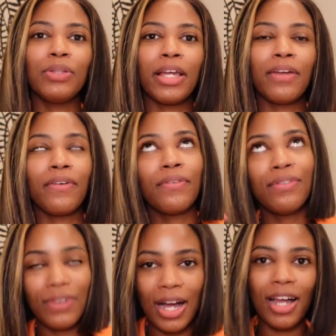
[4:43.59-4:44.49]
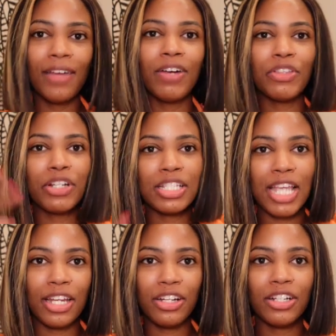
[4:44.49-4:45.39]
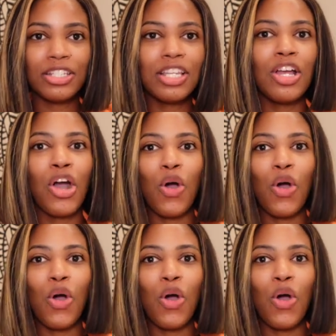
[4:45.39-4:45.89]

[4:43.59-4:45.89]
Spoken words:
like 5 other containers,